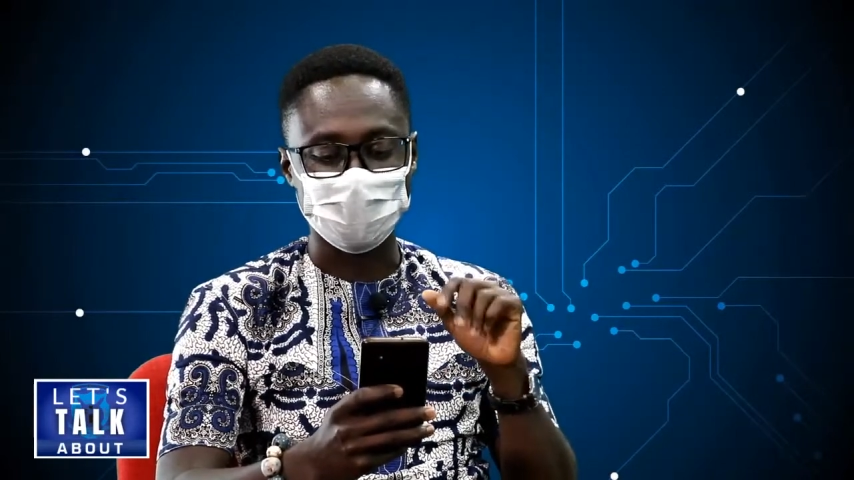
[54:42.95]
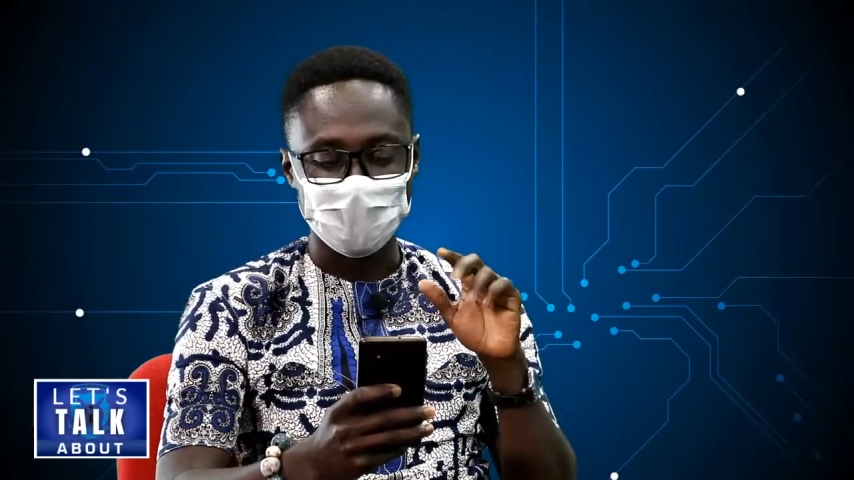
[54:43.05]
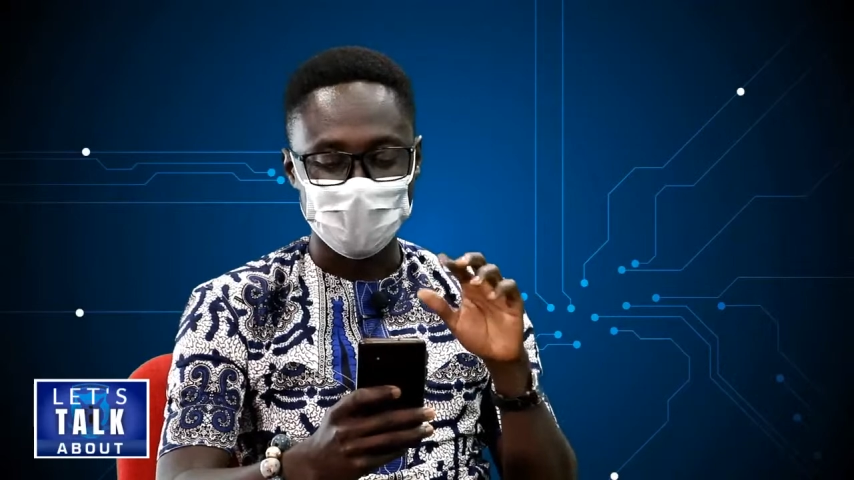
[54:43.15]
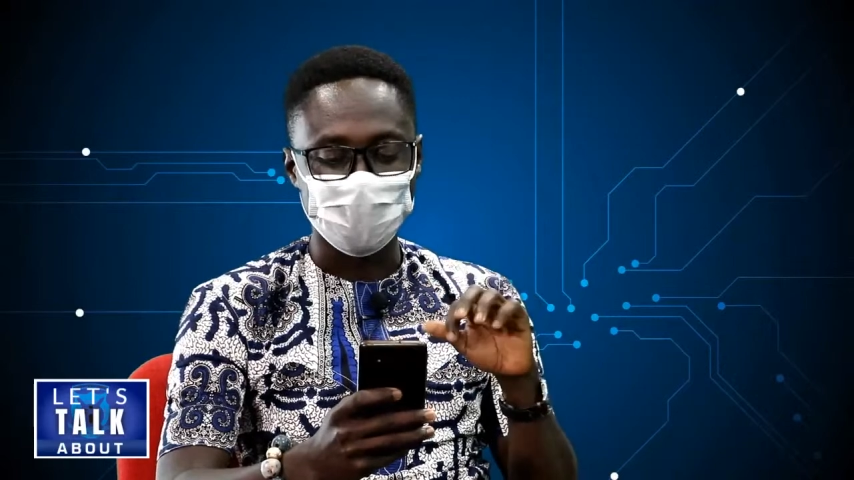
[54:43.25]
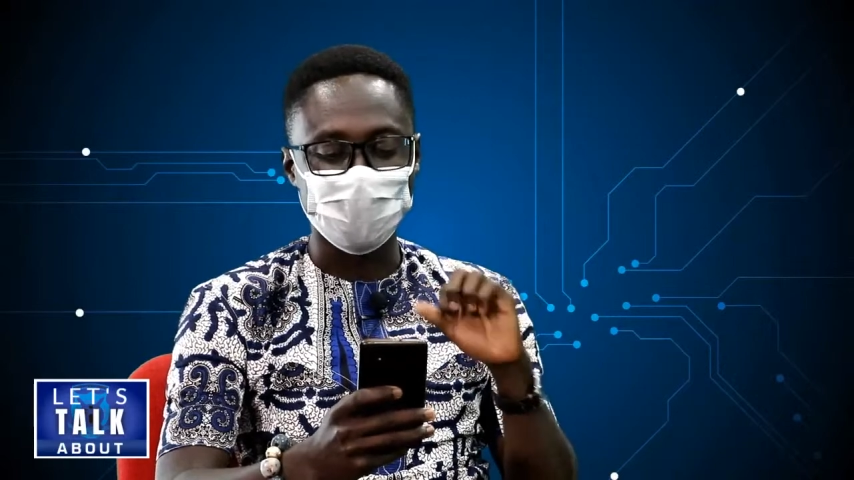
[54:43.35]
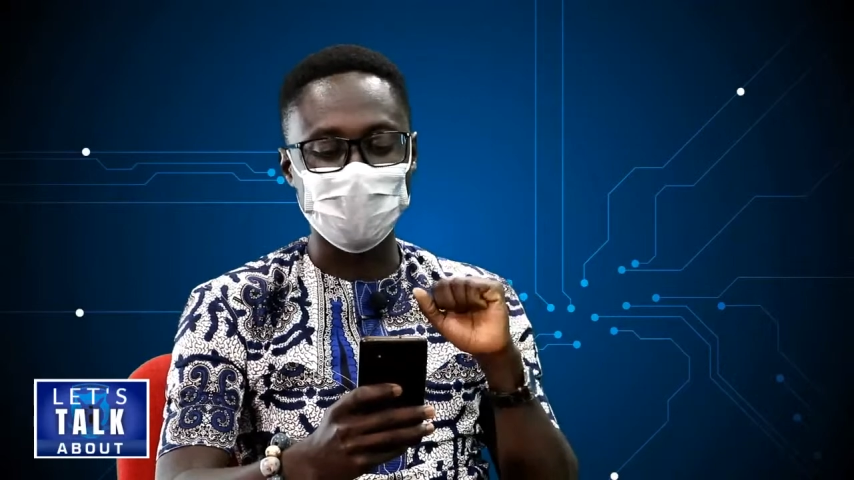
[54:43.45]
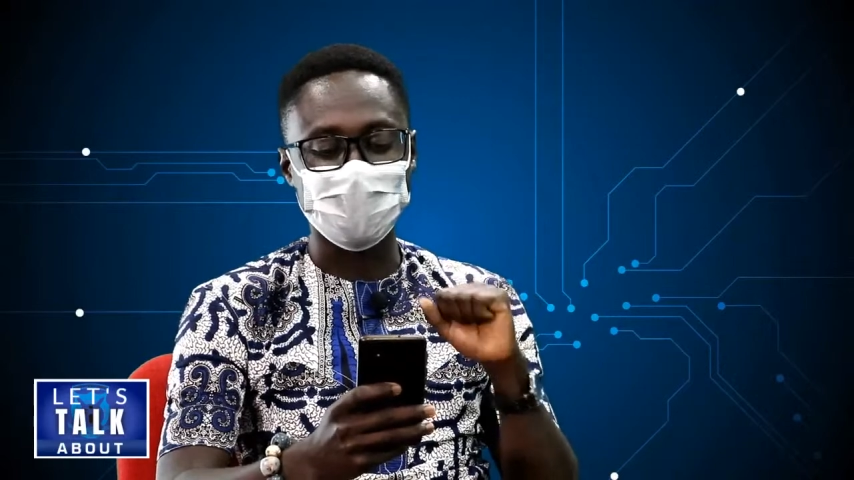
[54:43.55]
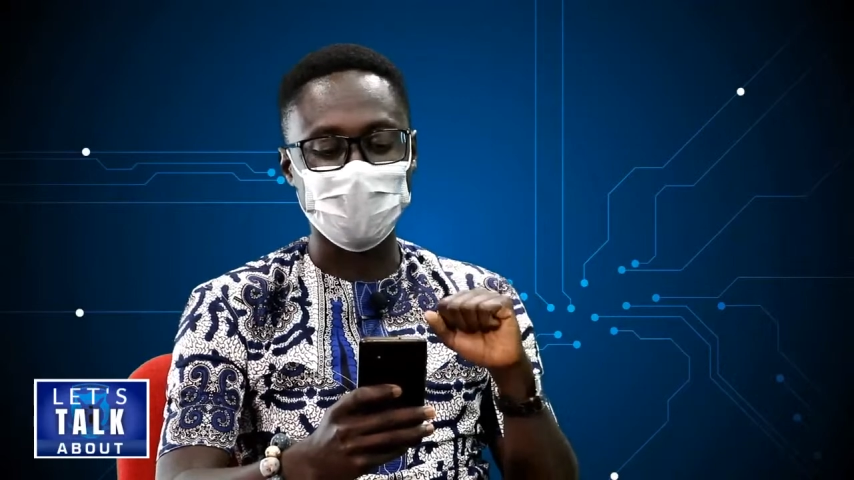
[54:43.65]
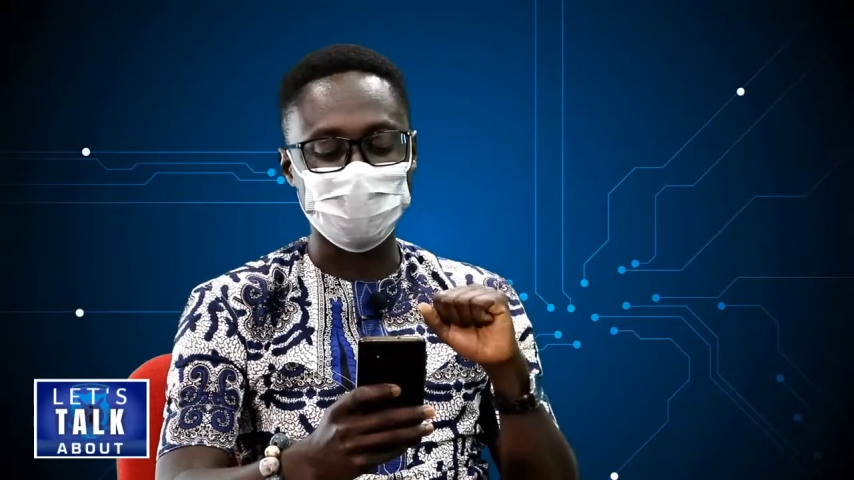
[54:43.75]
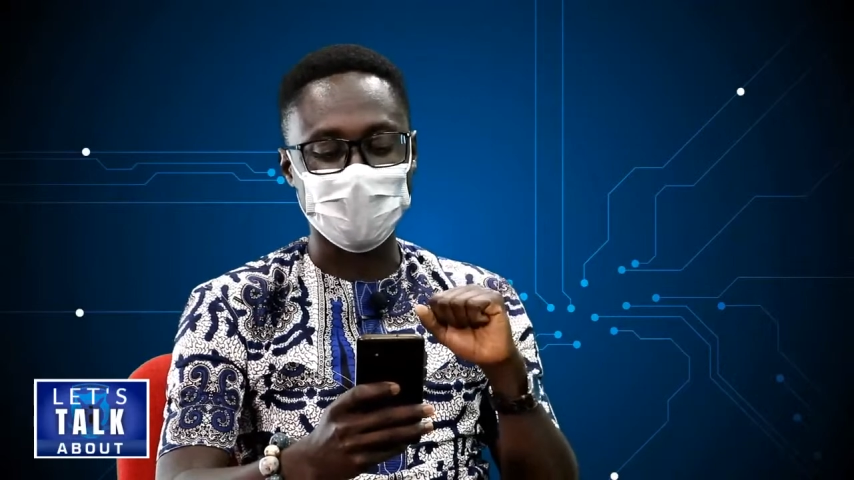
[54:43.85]
Phones
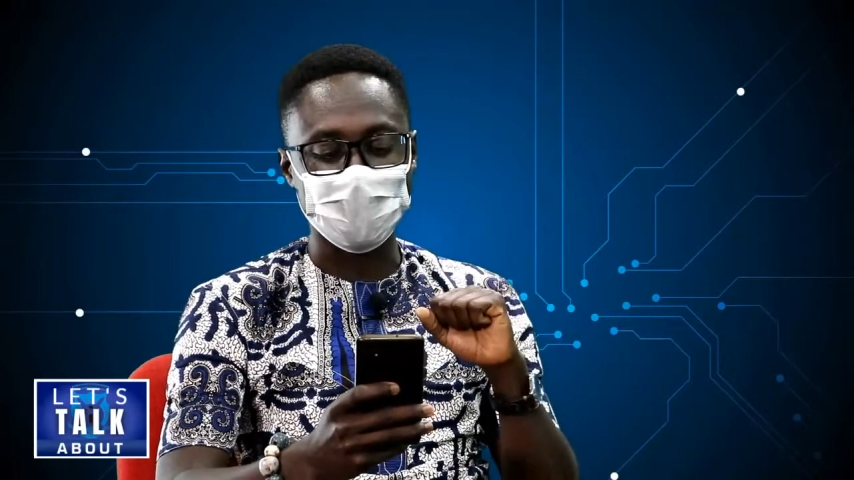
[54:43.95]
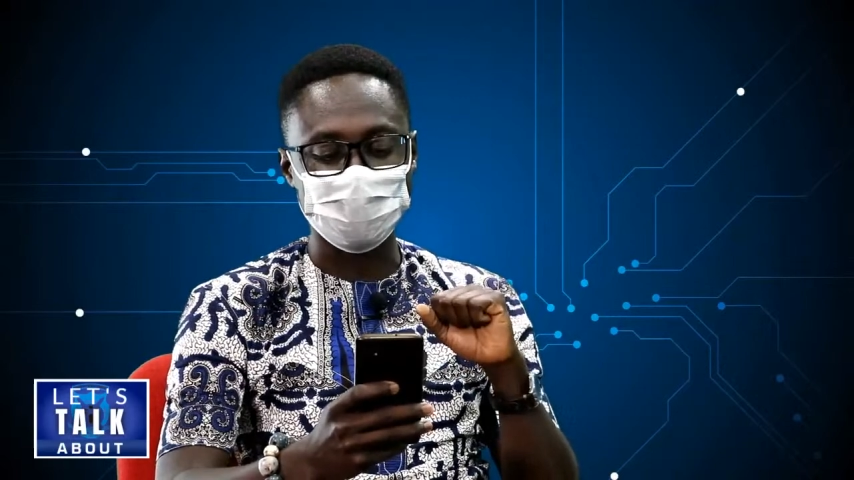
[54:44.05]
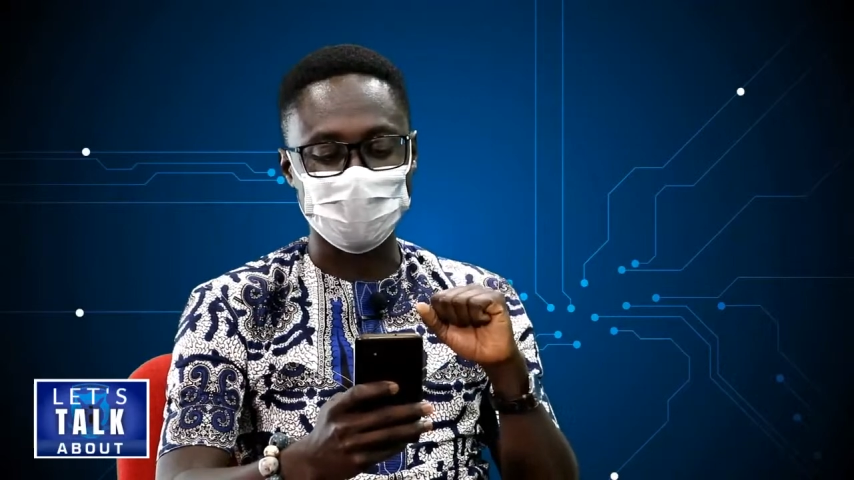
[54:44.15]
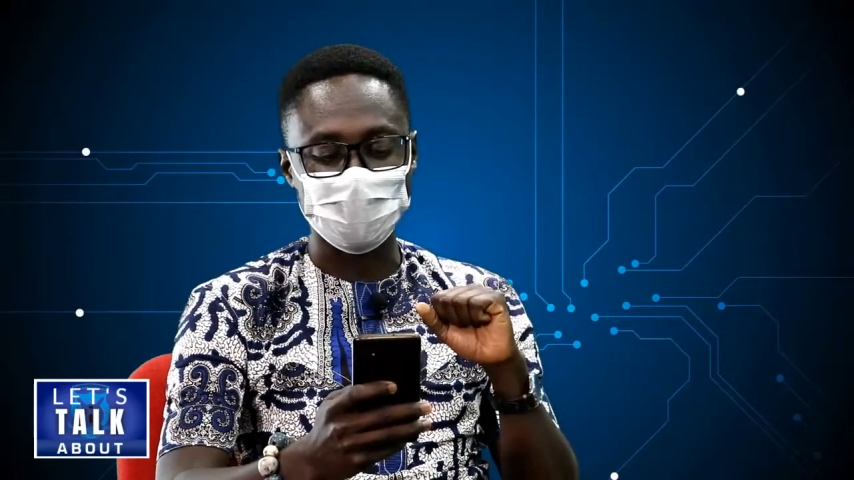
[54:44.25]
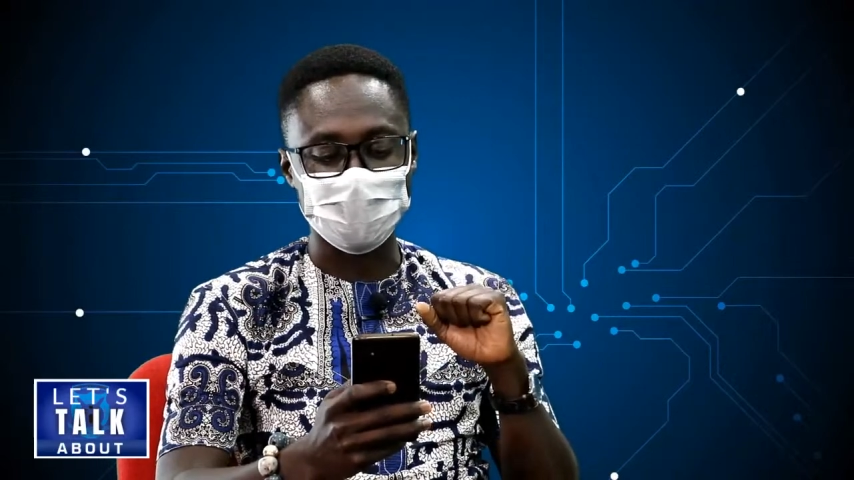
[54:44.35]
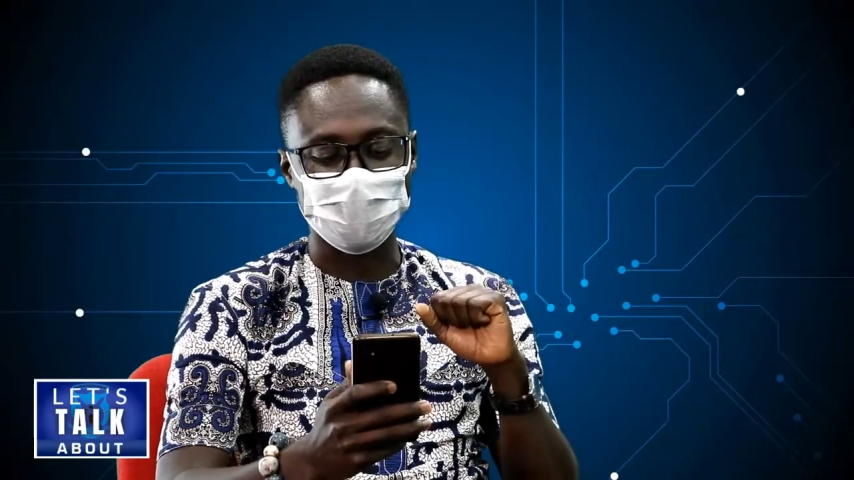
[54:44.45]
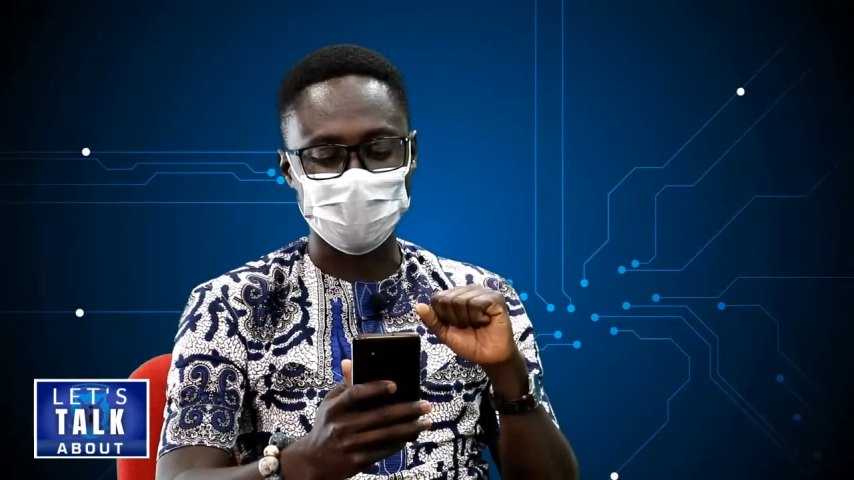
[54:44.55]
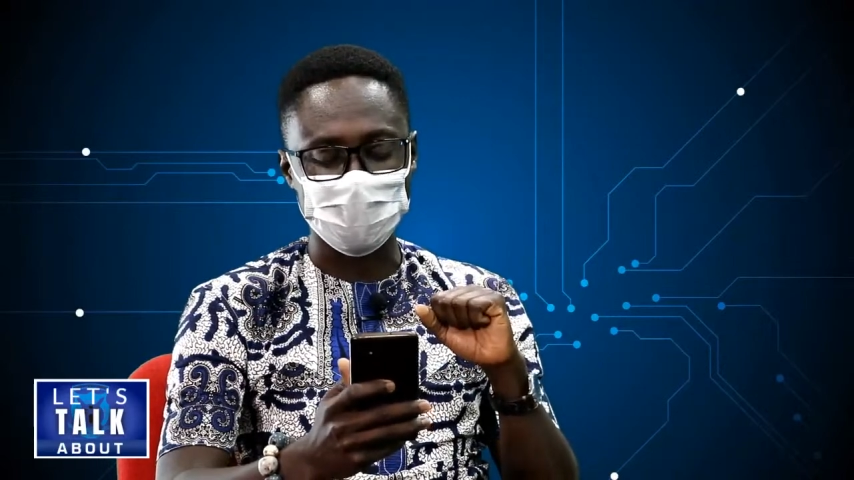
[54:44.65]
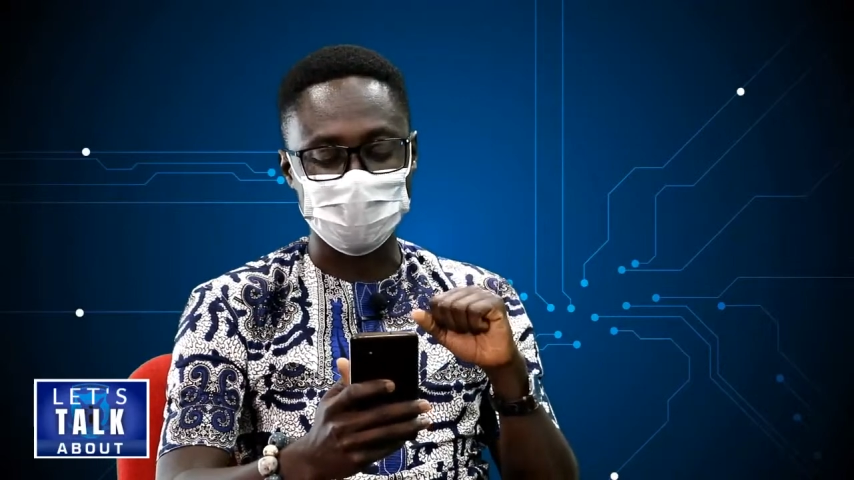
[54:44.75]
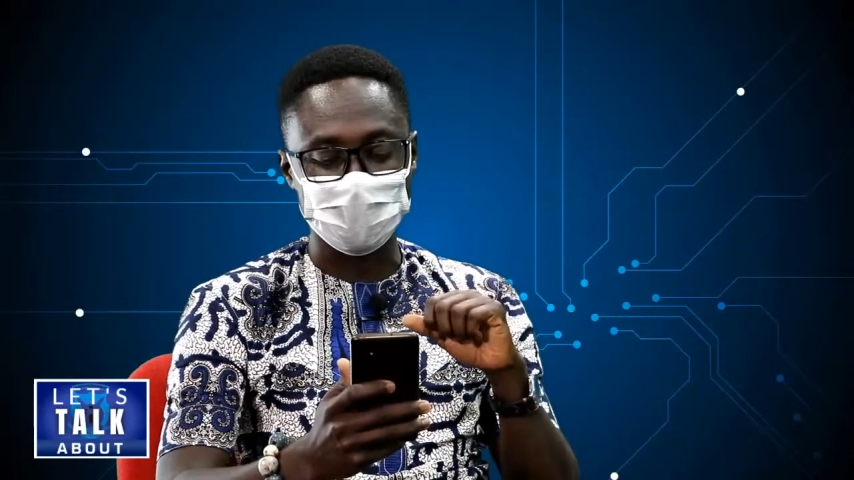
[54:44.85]
have become too
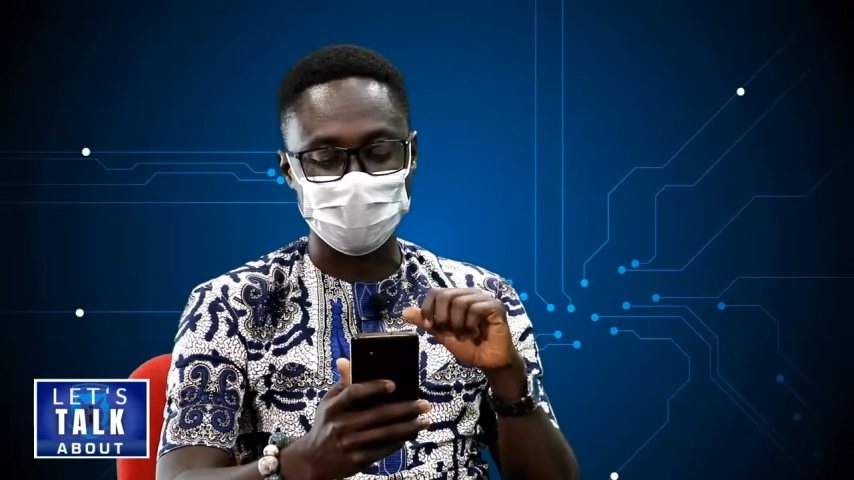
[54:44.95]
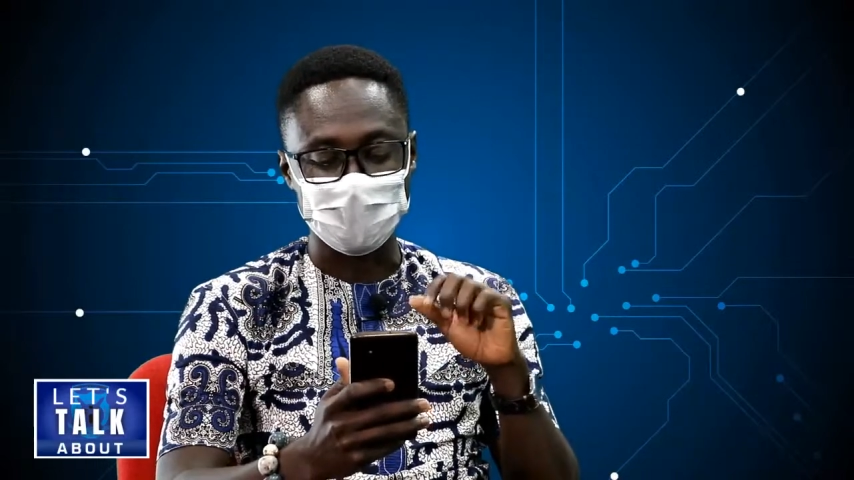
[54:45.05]
disruptive.